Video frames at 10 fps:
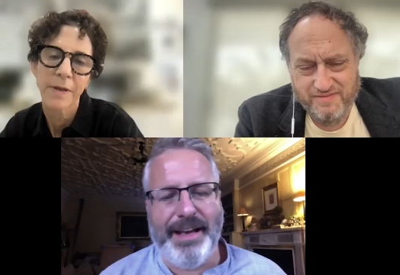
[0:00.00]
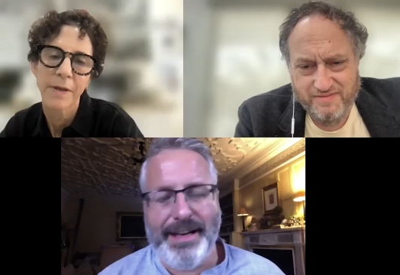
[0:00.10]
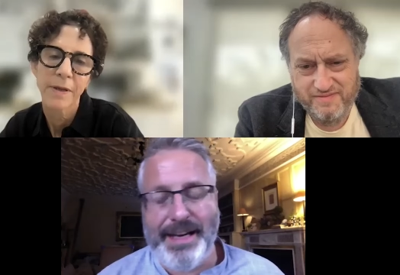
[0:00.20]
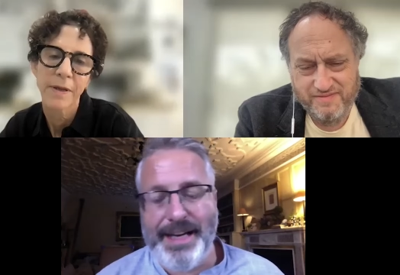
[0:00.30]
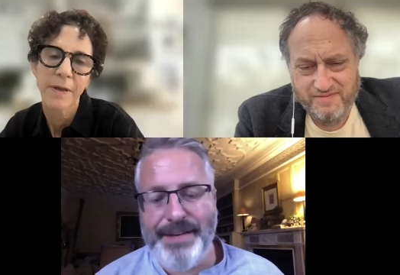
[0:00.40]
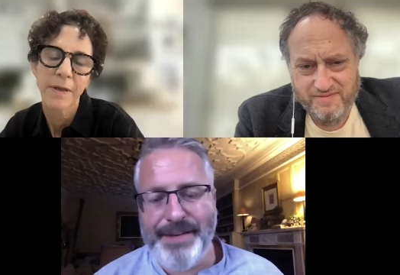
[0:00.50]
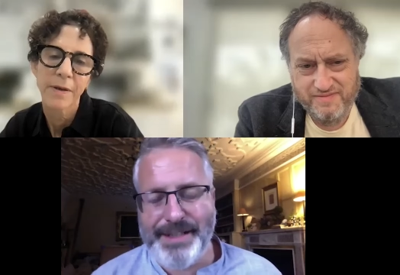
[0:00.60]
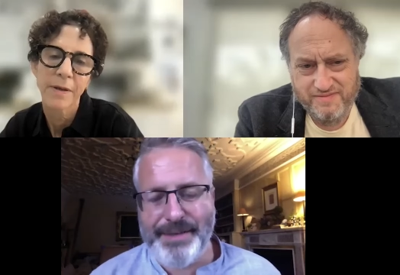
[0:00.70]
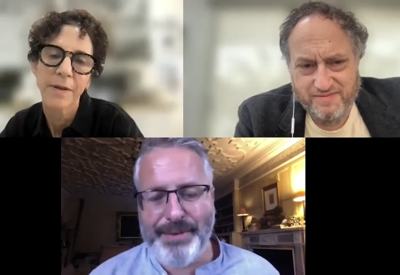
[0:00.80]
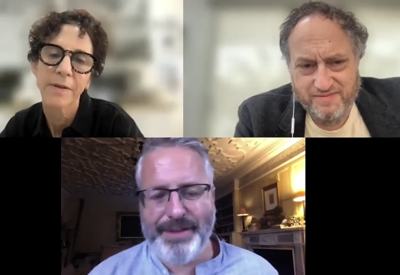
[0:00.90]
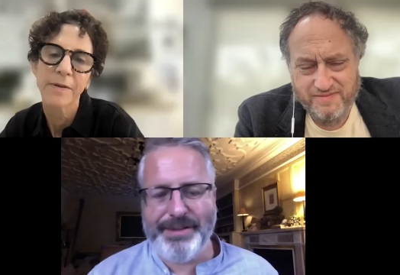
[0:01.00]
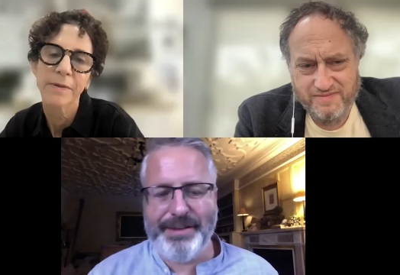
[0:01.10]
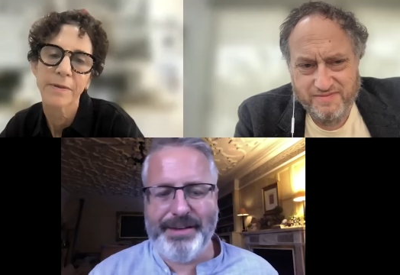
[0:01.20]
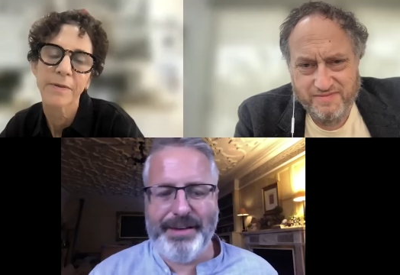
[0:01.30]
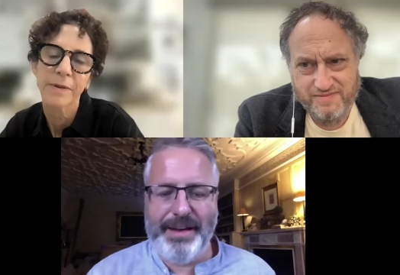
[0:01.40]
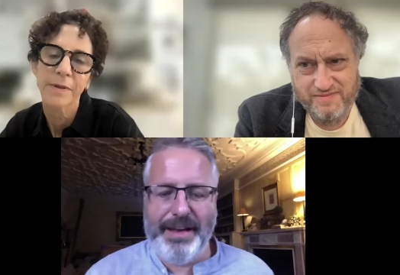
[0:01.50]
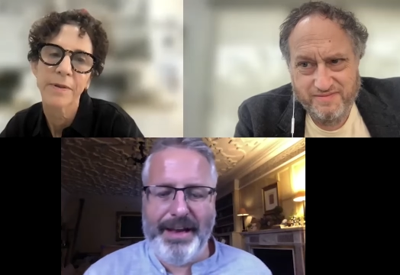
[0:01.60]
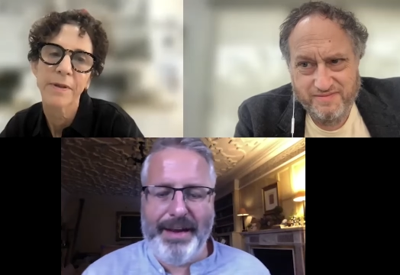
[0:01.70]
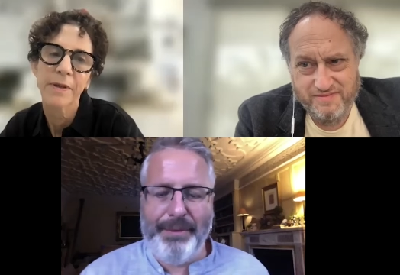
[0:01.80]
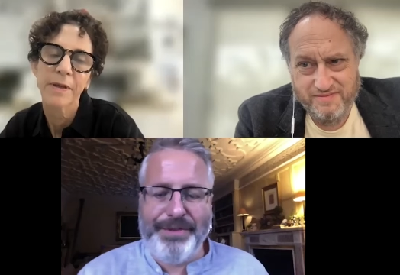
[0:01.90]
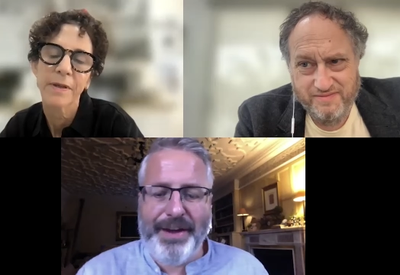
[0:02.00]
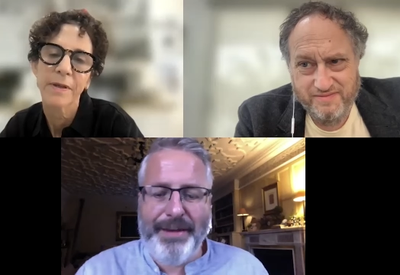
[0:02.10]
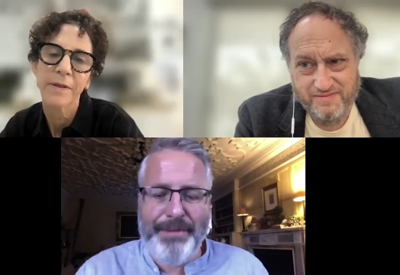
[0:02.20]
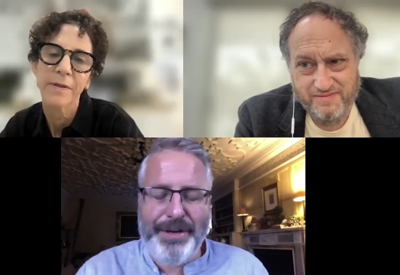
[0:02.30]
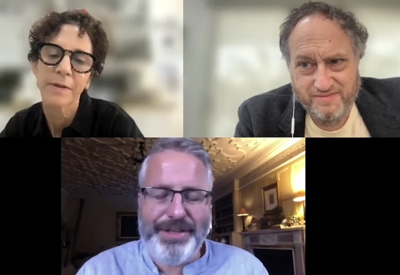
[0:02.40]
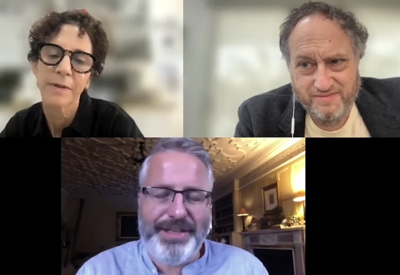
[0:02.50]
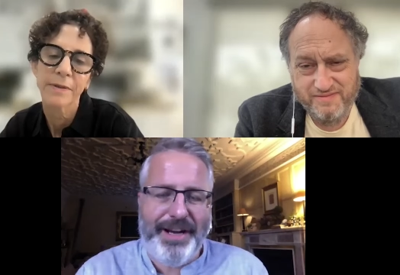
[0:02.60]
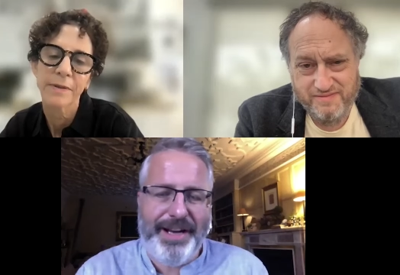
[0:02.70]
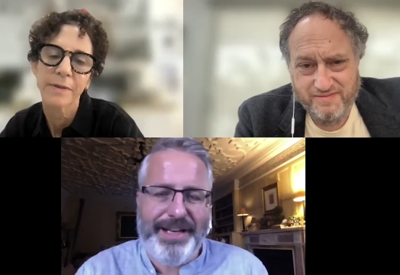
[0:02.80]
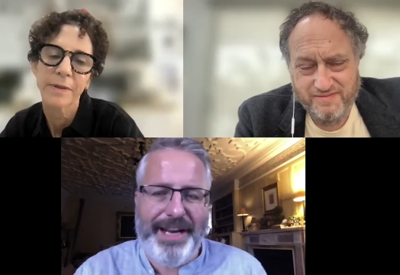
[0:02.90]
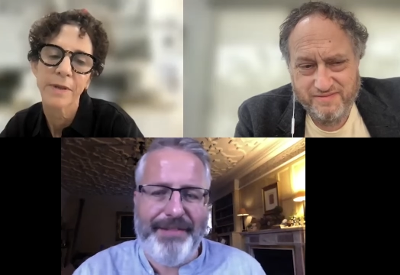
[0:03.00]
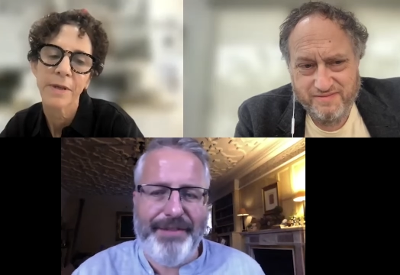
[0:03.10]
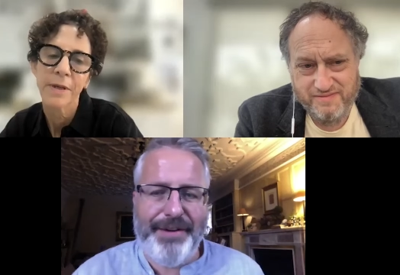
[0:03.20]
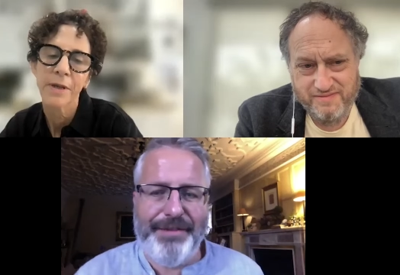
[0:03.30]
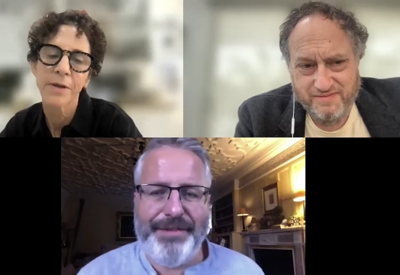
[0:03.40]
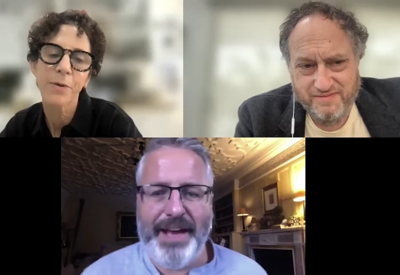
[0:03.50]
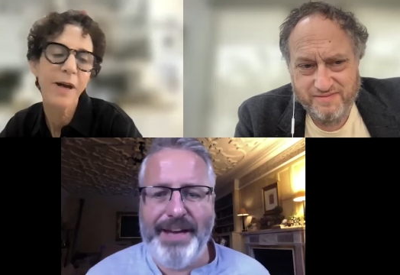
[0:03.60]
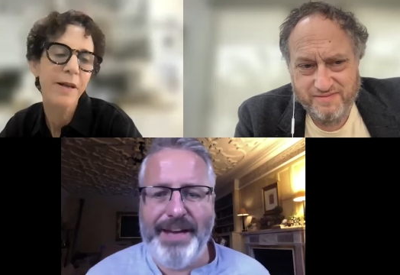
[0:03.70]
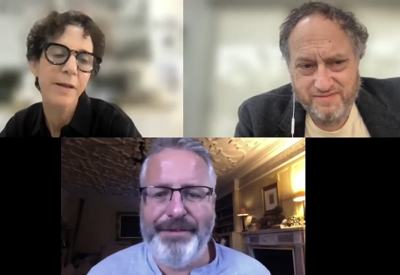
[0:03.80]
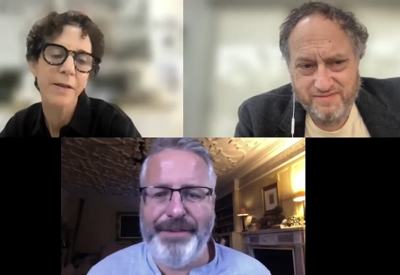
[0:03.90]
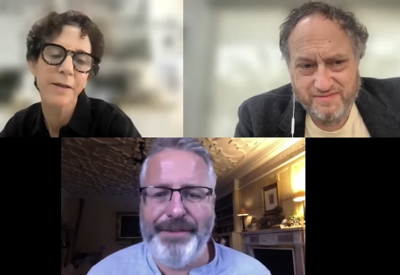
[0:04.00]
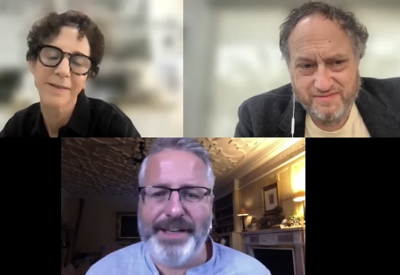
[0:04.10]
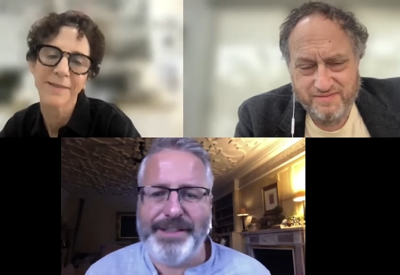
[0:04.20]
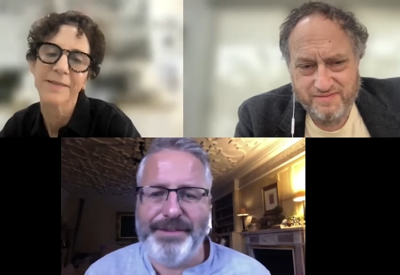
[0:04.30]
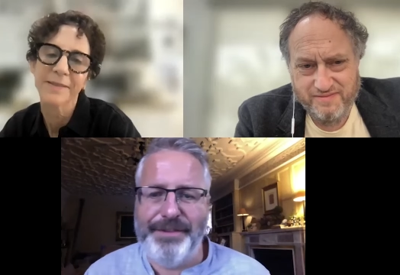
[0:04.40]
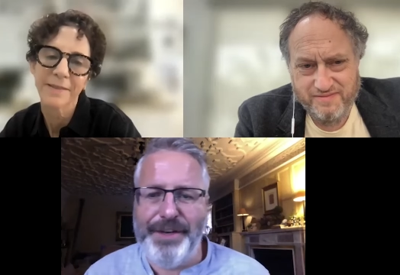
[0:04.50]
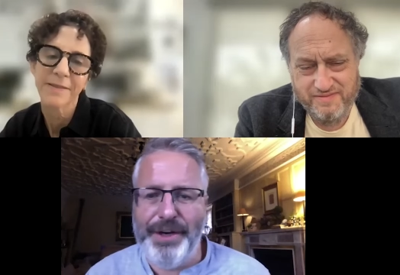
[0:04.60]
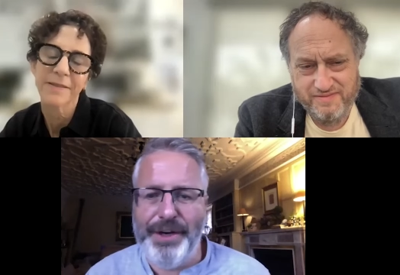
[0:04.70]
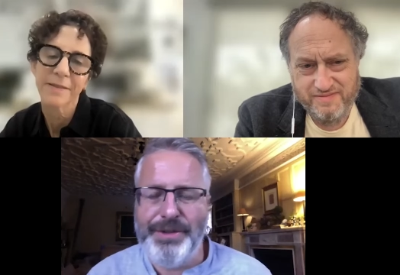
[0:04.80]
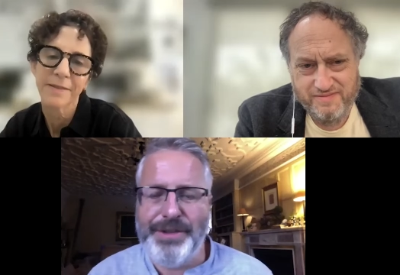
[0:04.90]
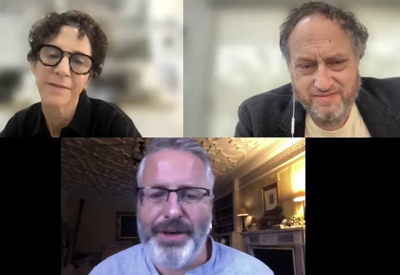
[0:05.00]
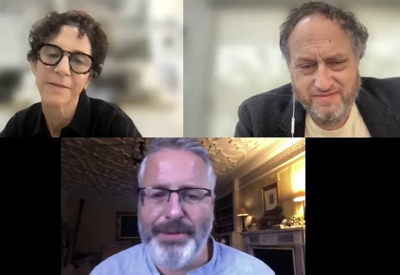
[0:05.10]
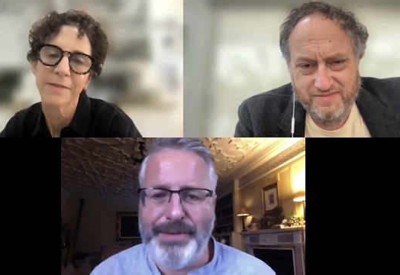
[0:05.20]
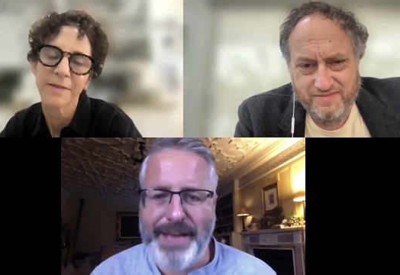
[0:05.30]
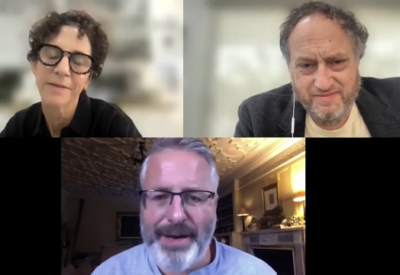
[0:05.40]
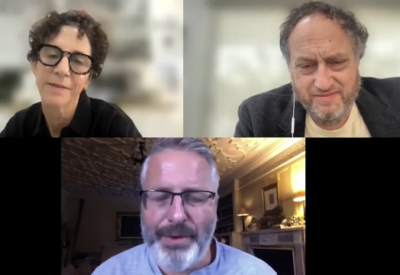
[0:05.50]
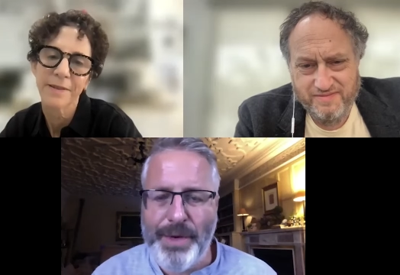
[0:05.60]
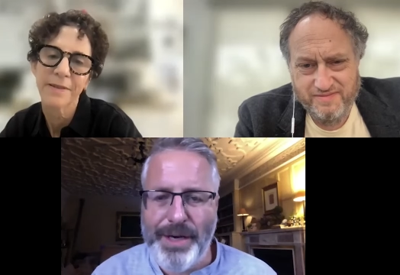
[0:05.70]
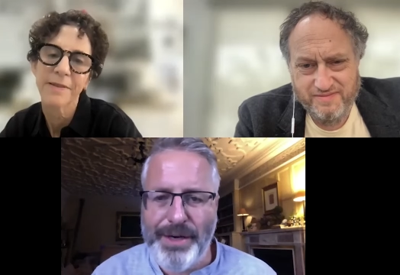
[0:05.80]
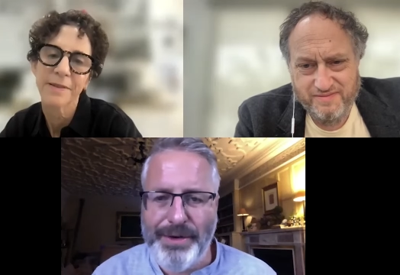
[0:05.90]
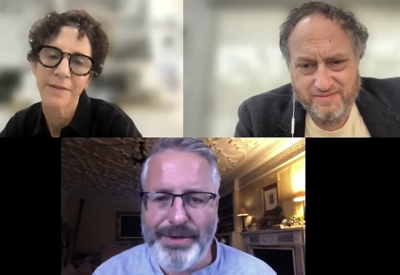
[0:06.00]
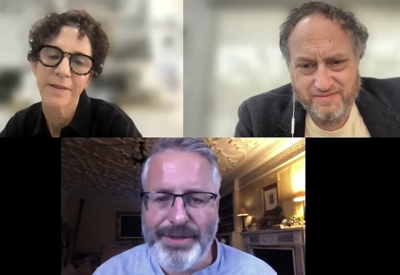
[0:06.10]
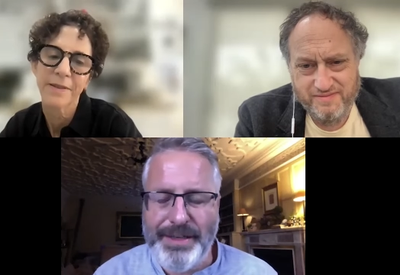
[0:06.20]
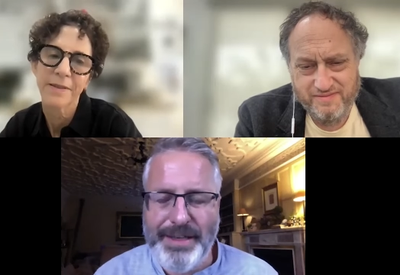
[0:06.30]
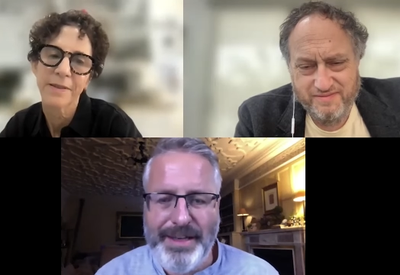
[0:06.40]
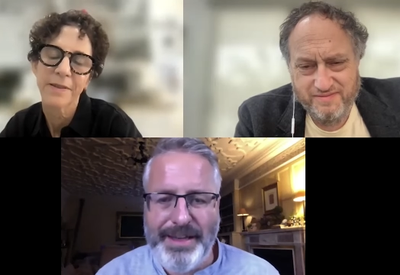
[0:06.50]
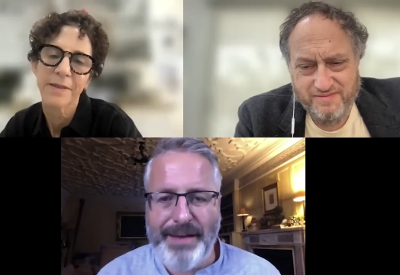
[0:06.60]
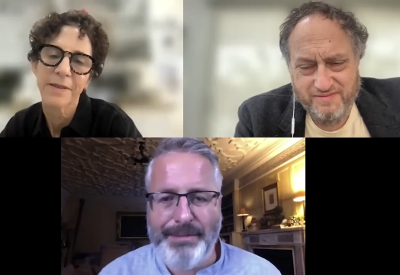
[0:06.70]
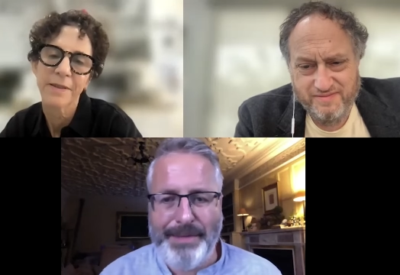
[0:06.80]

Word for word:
Speaker 1: and innovated with, was very much the idea of a fixed view, top-down world that